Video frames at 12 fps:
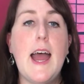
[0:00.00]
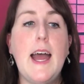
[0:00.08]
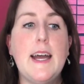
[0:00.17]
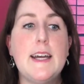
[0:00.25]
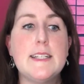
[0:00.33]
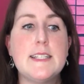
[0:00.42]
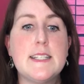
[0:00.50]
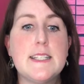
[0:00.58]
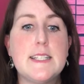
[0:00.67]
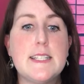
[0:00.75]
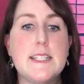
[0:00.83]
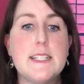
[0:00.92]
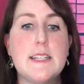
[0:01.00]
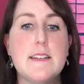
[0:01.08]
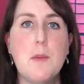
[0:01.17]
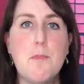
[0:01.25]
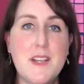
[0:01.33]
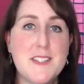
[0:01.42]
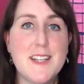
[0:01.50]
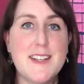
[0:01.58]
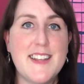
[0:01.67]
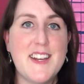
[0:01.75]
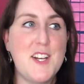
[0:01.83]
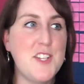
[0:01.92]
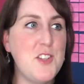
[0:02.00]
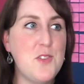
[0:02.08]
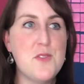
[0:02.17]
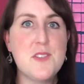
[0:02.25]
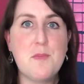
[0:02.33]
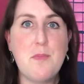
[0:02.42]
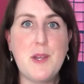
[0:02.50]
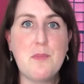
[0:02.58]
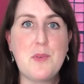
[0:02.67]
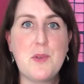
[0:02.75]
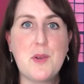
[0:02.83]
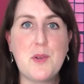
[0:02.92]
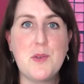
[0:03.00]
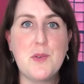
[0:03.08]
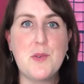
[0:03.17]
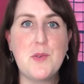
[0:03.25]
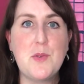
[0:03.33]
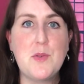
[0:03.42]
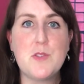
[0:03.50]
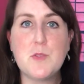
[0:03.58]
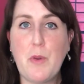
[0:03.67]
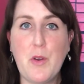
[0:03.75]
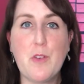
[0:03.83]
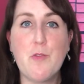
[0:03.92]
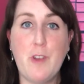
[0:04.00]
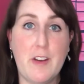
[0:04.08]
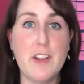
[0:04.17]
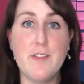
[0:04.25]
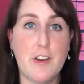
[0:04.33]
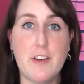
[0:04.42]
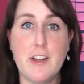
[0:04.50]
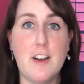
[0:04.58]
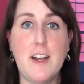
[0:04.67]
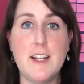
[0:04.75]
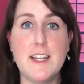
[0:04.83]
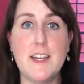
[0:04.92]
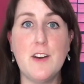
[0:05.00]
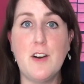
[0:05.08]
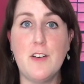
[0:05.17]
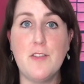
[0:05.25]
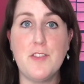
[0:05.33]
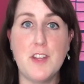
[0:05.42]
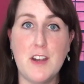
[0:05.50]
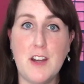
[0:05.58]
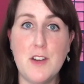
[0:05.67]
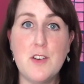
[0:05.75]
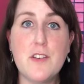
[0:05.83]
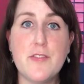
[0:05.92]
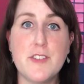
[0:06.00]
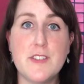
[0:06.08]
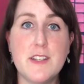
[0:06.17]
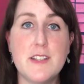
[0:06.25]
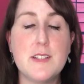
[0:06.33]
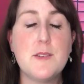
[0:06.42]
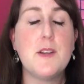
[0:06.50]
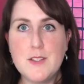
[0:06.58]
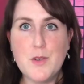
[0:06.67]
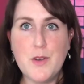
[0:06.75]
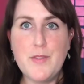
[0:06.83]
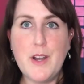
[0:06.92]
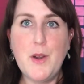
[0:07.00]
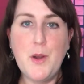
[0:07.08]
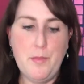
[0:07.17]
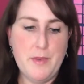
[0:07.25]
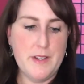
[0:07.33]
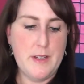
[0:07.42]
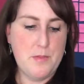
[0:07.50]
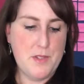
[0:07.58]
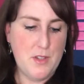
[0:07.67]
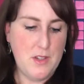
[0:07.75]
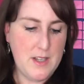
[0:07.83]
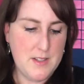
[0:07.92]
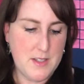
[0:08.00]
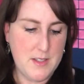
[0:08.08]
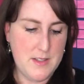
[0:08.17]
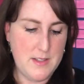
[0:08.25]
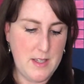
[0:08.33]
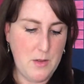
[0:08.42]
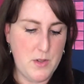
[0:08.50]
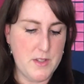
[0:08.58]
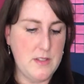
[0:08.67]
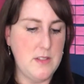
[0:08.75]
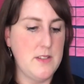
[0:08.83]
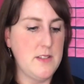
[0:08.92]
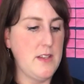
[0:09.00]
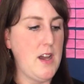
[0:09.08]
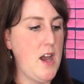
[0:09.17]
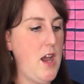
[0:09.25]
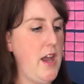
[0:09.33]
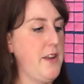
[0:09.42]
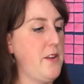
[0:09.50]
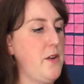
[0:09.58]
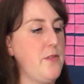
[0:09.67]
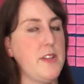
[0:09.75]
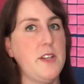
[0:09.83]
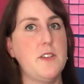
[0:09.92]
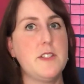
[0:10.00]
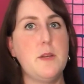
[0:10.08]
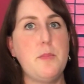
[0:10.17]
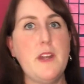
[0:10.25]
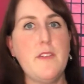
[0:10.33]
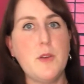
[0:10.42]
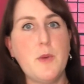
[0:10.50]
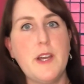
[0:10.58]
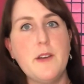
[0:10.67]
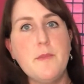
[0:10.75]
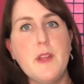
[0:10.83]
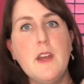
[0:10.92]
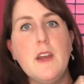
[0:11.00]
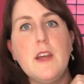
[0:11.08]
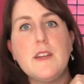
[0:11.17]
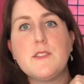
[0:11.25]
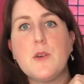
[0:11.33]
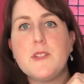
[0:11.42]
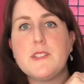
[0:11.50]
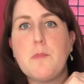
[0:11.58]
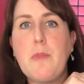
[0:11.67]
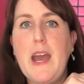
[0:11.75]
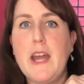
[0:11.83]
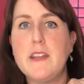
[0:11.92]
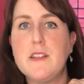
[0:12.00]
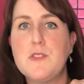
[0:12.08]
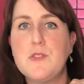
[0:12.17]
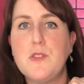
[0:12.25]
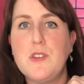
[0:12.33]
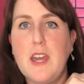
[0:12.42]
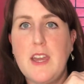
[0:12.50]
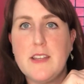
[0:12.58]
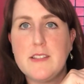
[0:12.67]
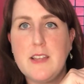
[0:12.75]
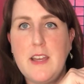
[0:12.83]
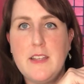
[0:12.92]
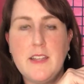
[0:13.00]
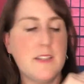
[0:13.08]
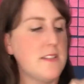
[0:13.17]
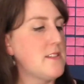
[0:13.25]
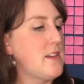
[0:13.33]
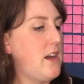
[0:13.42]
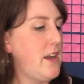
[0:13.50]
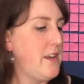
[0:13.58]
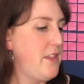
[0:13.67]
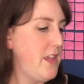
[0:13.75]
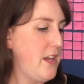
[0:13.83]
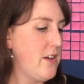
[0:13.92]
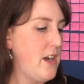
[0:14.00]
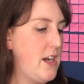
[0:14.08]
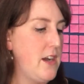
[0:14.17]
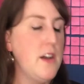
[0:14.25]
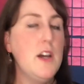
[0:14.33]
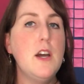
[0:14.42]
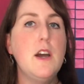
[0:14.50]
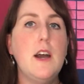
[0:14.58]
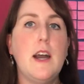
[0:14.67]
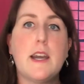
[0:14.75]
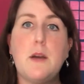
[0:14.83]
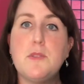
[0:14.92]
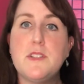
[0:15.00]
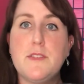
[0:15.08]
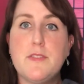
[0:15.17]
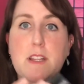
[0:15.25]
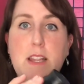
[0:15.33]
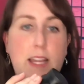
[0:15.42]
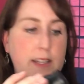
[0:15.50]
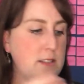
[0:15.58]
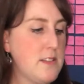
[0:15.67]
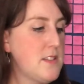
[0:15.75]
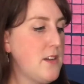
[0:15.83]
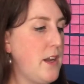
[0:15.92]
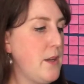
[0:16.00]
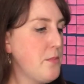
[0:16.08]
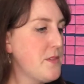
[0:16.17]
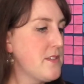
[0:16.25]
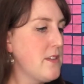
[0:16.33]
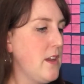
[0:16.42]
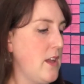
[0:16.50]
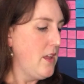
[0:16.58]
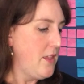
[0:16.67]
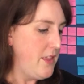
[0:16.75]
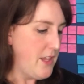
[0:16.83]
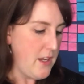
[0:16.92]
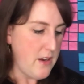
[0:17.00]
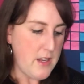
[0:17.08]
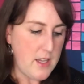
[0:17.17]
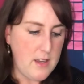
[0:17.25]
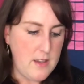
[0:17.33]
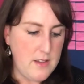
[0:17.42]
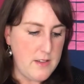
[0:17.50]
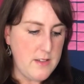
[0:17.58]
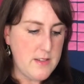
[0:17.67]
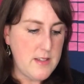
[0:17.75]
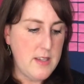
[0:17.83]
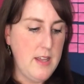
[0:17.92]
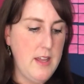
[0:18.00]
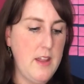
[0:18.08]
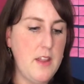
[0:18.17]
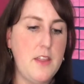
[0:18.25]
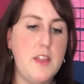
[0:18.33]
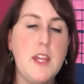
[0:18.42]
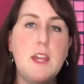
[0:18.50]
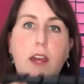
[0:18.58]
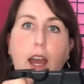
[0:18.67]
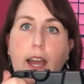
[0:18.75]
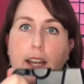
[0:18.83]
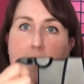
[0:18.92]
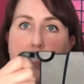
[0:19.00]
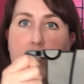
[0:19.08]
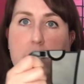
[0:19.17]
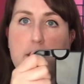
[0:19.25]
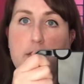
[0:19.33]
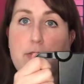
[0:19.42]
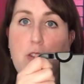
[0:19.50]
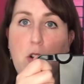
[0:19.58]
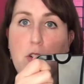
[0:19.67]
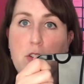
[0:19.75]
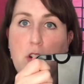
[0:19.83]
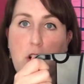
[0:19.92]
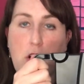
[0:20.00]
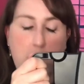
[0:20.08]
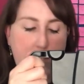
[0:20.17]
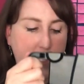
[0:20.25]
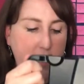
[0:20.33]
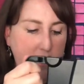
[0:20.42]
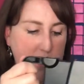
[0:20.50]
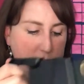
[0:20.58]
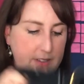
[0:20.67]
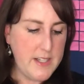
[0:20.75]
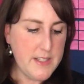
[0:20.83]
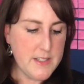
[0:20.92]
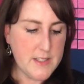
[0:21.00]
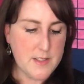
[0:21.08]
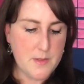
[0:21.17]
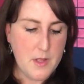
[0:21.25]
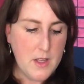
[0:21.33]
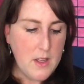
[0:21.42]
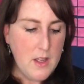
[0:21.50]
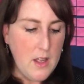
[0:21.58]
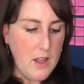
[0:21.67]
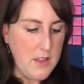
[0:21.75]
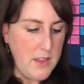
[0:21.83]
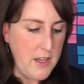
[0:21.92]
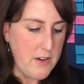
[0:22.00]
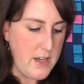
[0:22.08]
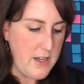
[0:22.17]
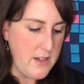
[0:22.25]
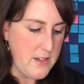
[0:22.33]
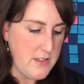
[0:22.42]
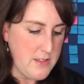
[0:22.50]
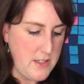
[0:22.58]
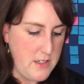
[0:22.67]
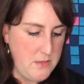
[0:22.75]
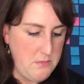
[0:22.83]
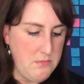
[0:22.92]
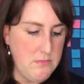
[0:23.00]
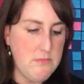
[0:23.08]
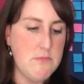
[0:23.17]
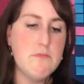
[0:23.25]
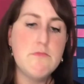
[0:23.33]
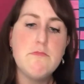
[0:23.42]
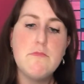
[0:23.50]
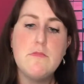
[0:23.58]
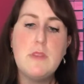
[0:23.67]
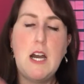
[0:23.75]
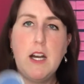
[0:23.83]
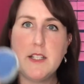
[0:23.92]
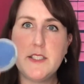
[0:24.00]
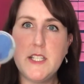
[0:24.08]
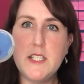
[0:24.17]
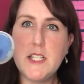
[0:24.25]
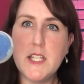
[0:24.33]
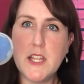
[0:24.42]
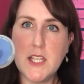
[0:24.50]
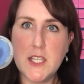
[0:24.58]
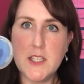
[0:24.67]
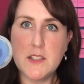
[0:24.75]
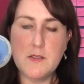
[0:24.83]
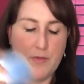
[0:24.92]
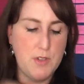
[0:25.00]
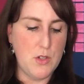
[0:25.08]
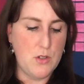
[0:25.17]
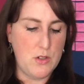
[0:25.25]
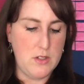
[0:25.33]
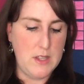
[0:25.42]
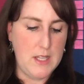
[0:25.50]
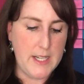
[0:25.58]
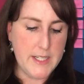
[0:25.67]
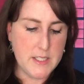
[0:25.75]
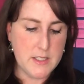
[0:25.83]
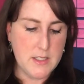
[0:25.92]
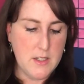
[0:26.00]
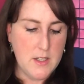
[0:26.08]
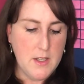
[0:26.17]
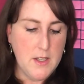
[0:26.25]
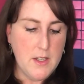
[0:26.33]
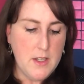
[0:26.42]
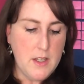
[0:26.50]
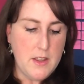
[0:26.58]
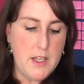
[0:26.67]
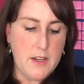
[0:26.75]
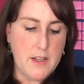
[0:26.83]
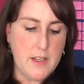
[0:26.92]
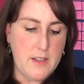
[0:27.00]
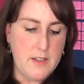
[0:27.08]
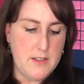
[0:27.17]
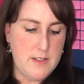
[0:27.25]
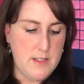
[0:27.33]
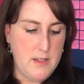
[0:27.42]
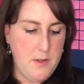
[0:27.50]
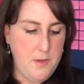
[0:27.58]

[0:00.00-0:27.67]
And basically, I knew some people who spoke very, very highly of the iOgrapher set. So if I open it up so you guys can see what's inside and hopefully not tip it everywhere. So it's a padded suitcase, and inside there are a couple of different lens types. There is the handy phone holding device. There are some tinty things for your light. There is